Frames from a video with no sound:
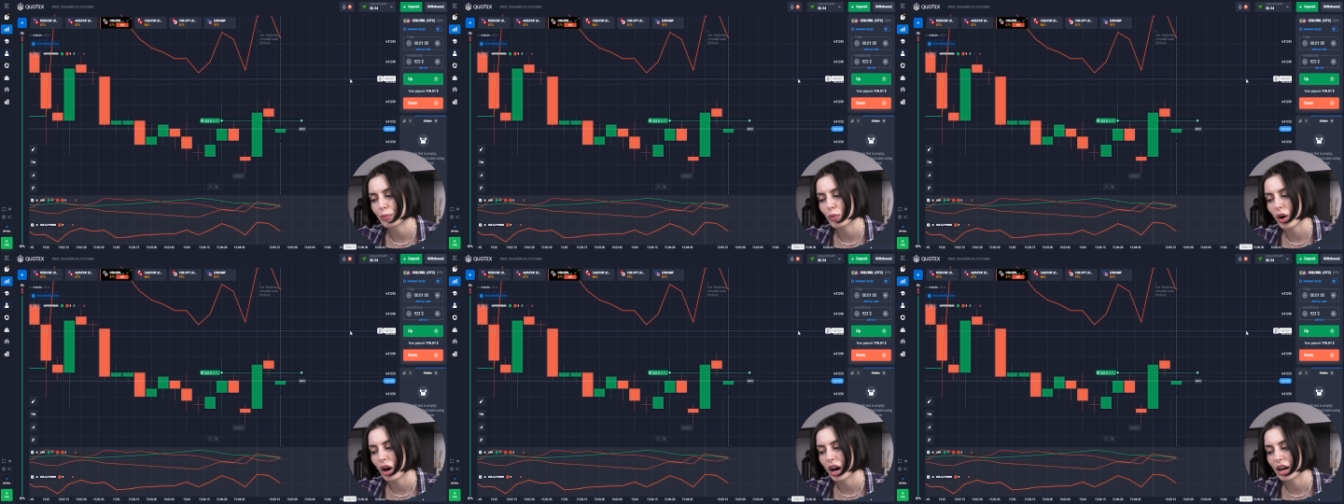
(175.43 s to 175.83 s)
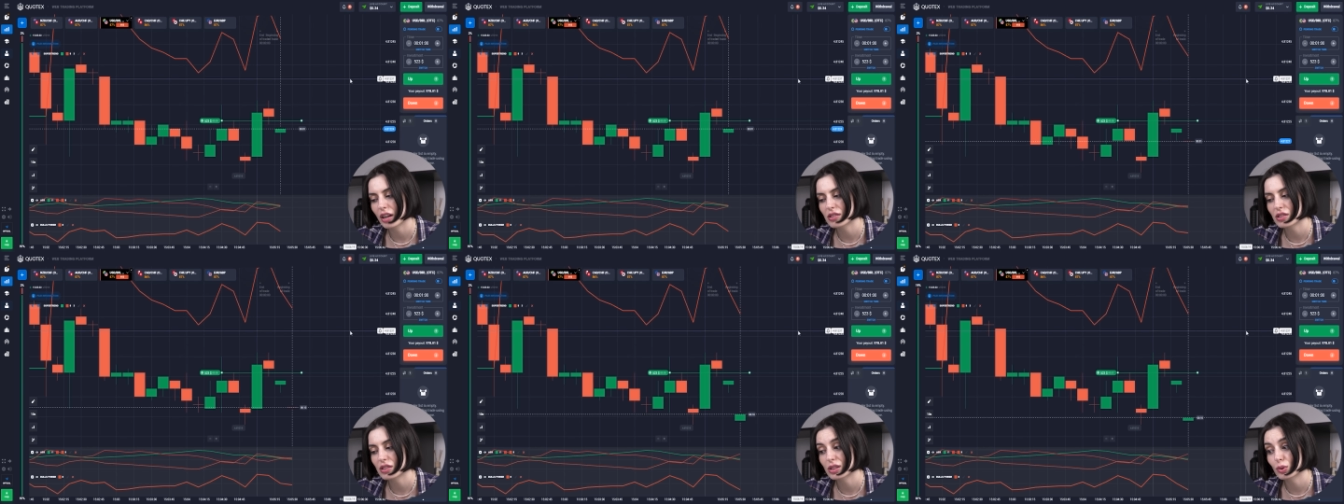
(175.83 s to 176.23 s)

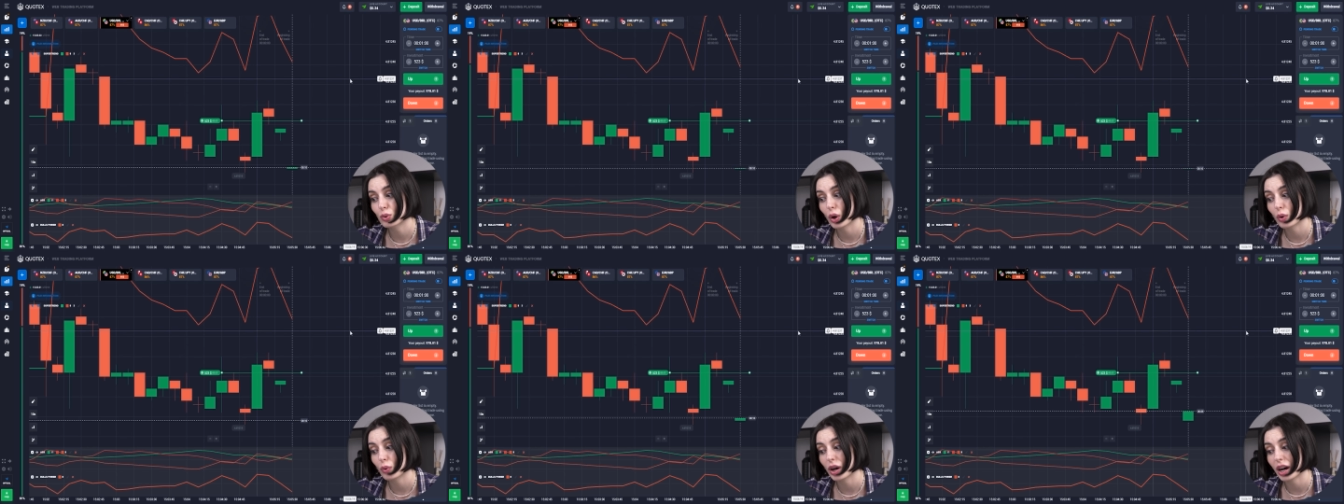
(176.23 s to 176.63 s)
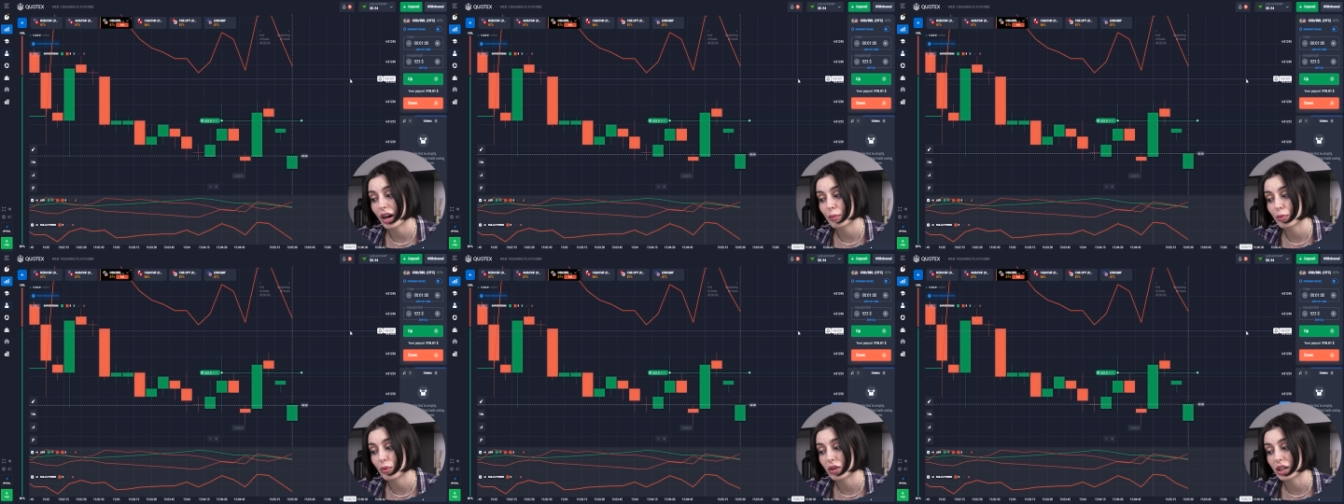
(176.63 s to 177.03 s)
was to go
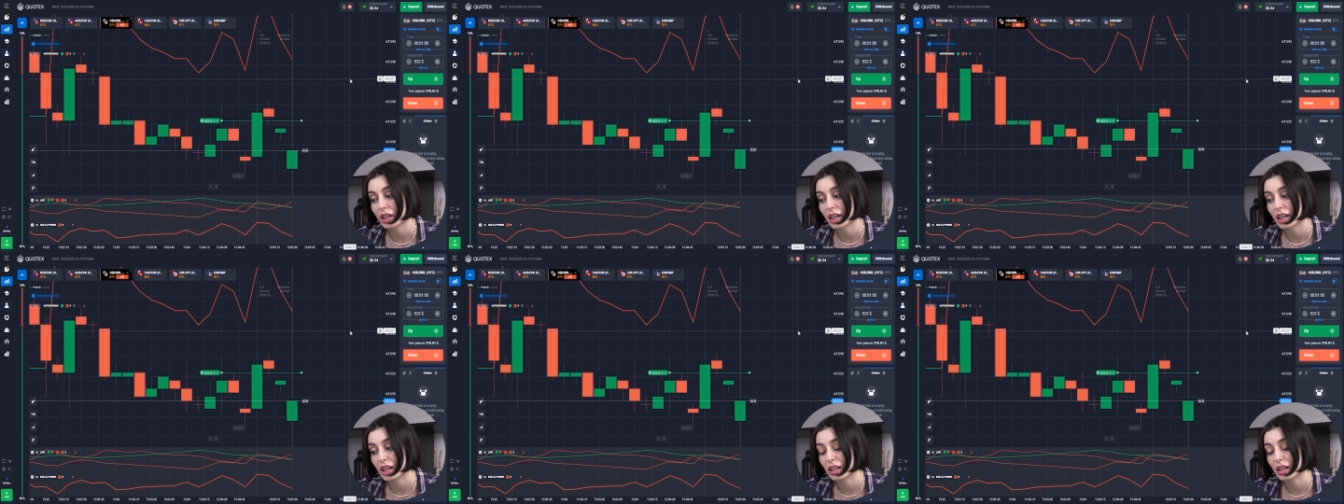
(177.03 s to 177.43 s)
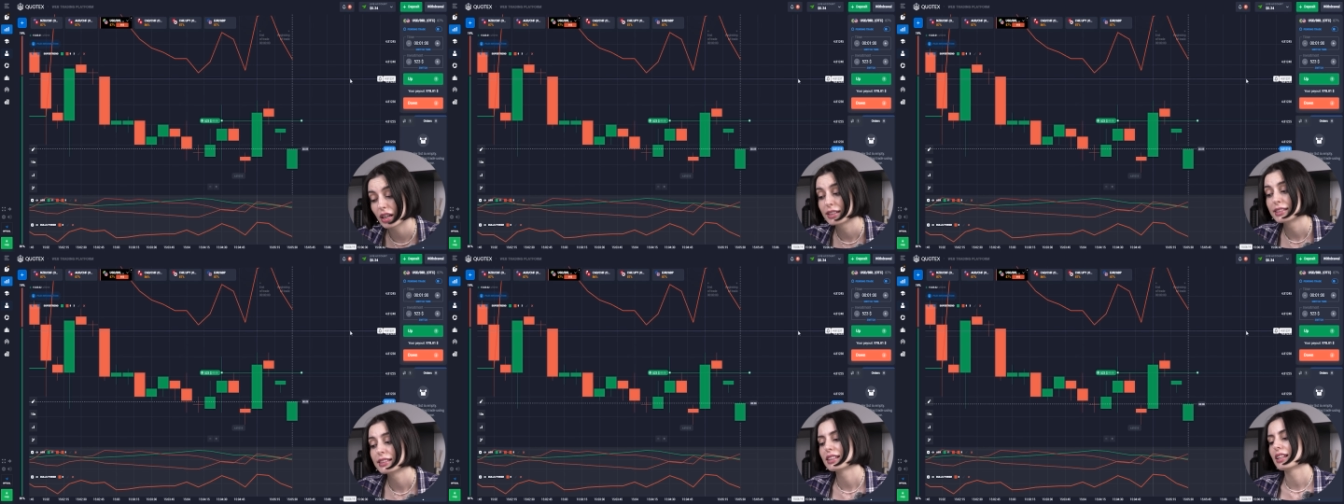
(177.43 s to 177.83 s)
upward.
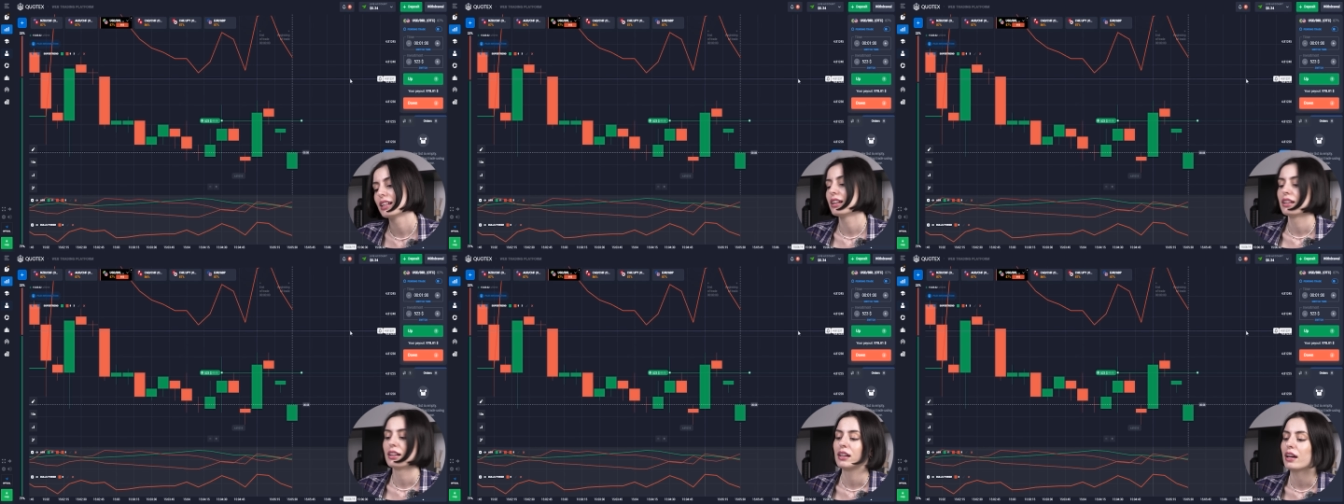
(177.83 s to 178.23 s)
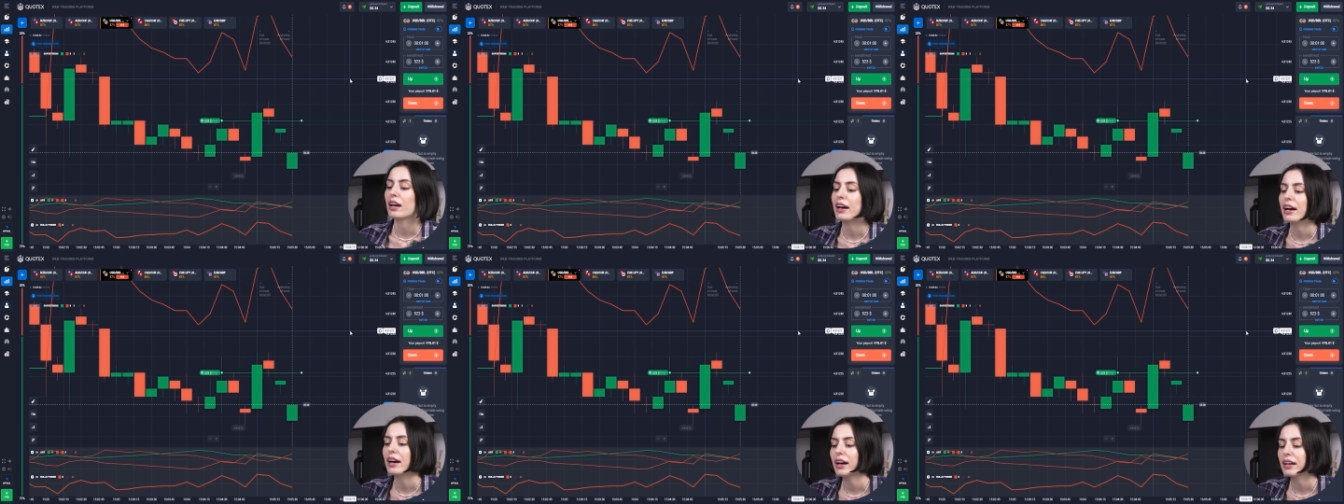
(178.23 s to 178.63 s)

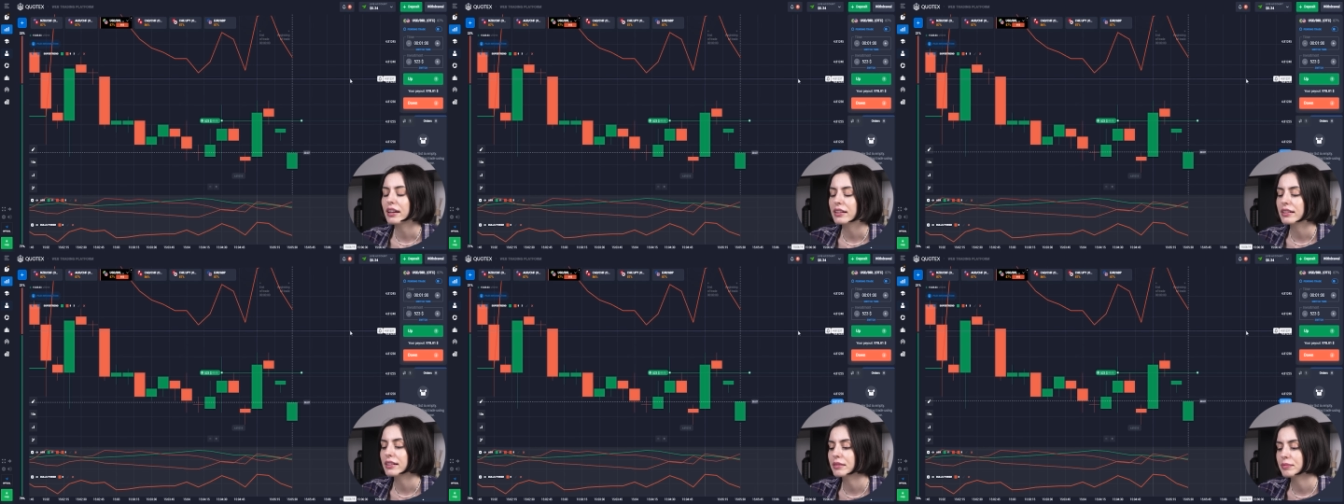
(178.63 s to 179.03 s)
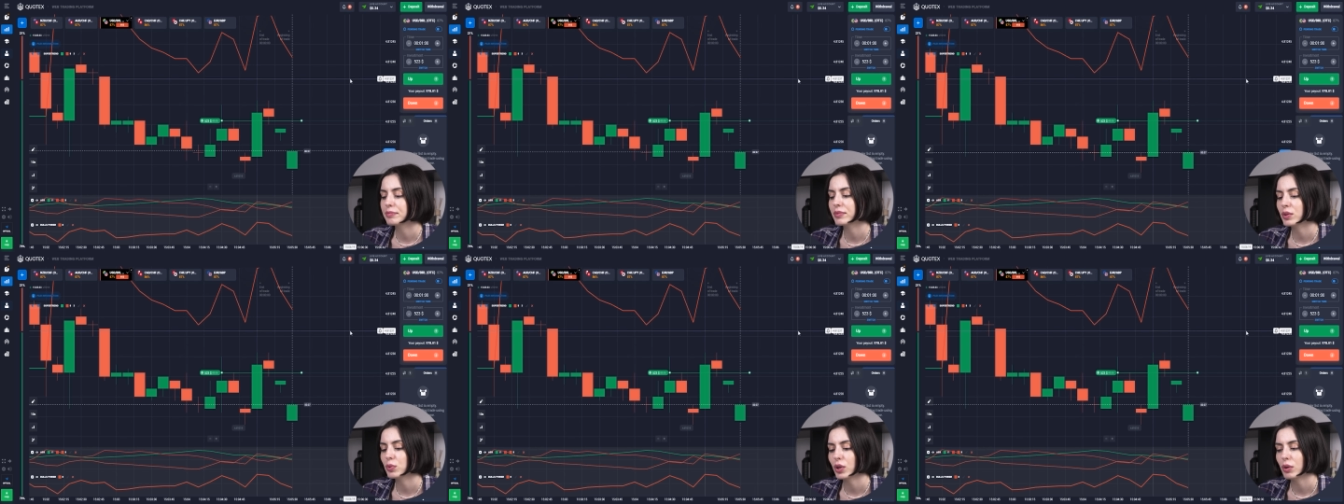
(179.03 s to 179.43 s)
And
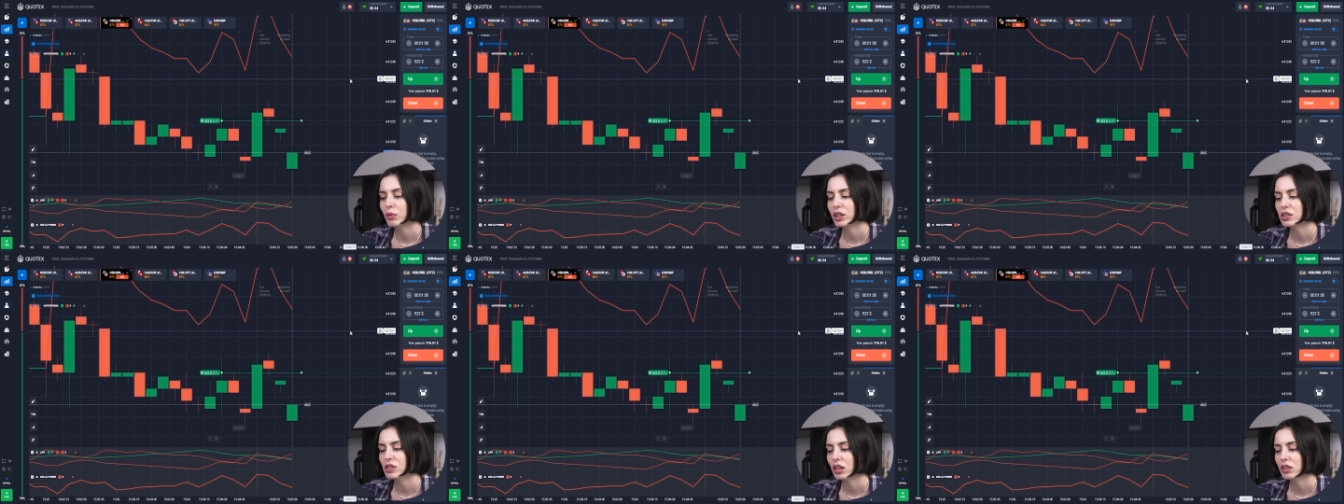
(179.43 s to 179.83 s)
what I want to